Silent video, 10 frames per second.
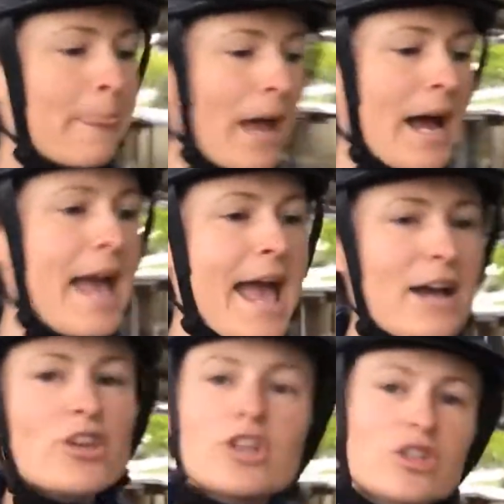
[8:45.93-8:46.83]
how
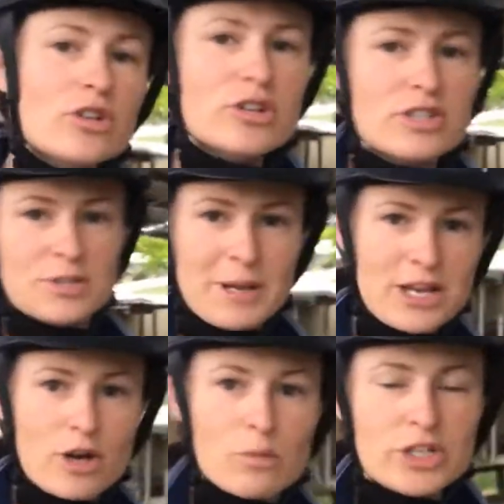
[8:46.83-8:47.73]
you can use,
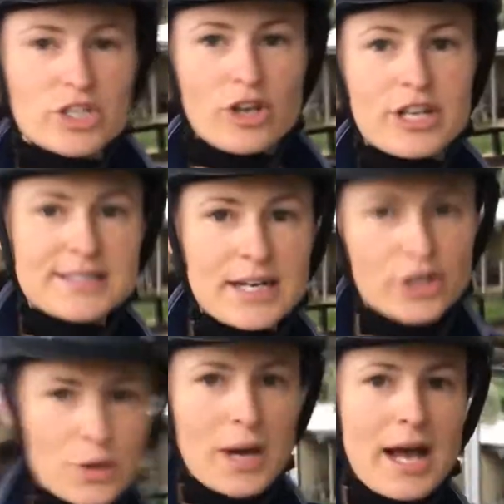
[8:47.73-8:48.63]
depending on which learning style
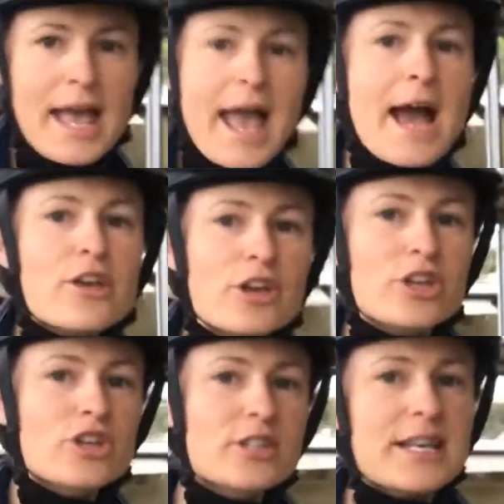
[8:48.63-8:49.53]
you are, how you
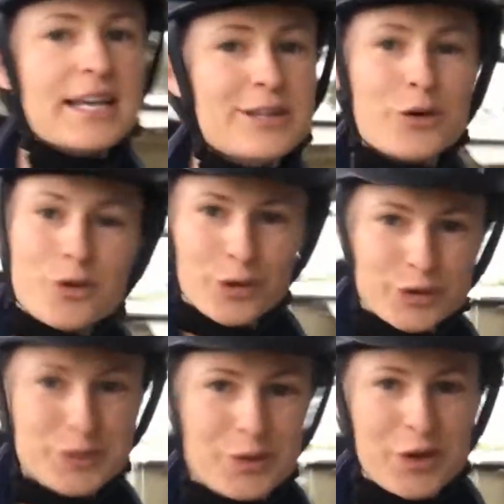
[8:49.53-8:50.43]
can use that in the
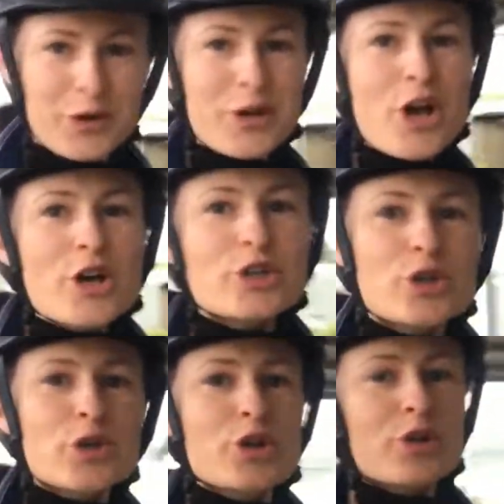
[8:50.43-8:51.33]
horse world
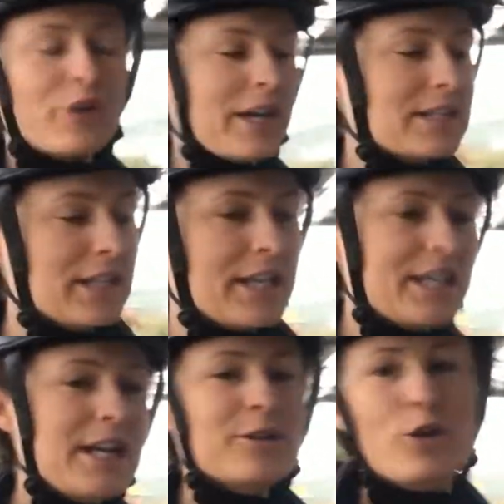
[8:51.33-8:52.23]
to
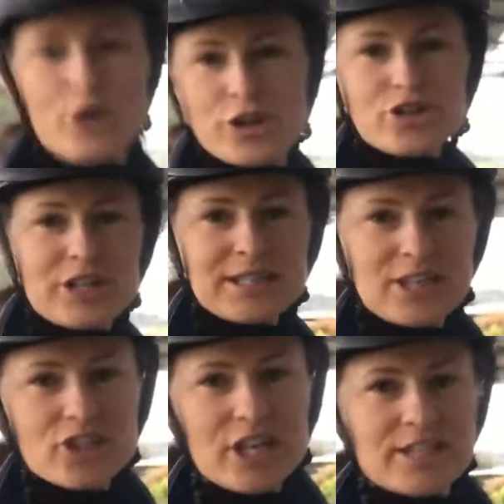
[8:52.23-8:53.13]
correctly learn your
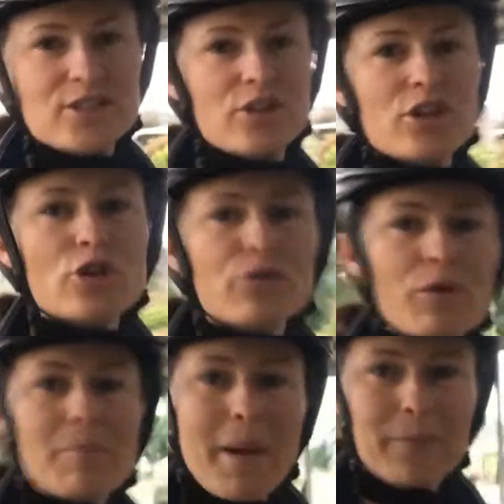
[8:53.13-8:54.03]
dressage test, so that you're
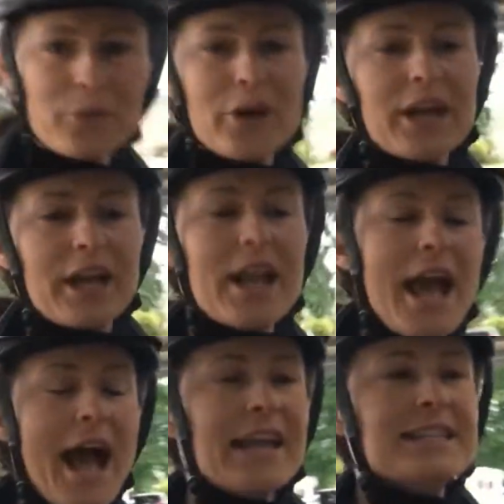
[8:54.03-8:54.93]
remembering it
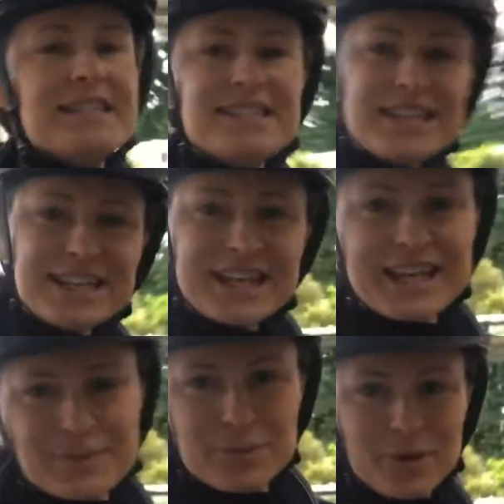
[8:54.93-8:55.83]
and it's sinking
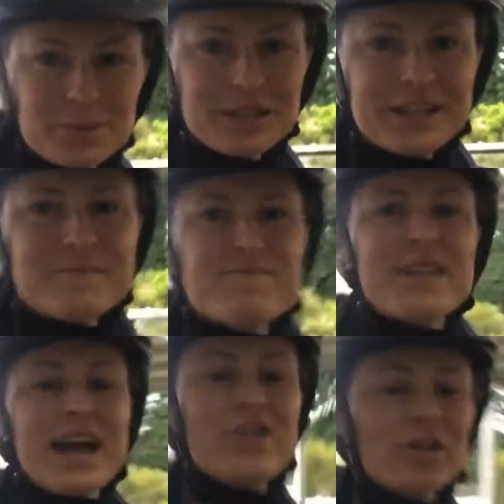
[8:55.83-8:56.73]
in properly
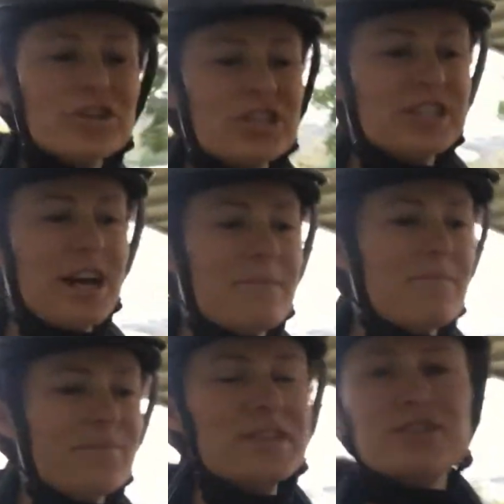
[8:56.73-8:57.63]
and not just
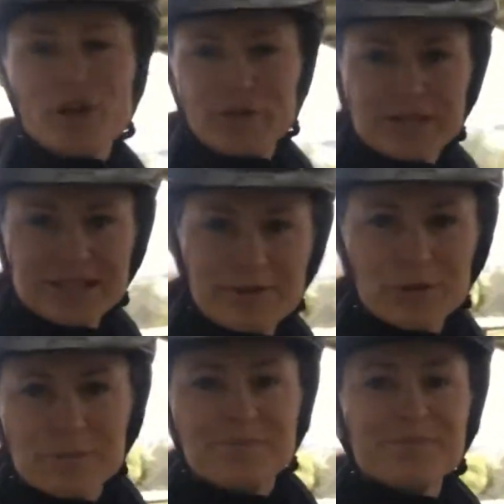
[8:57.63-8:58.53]
surface level.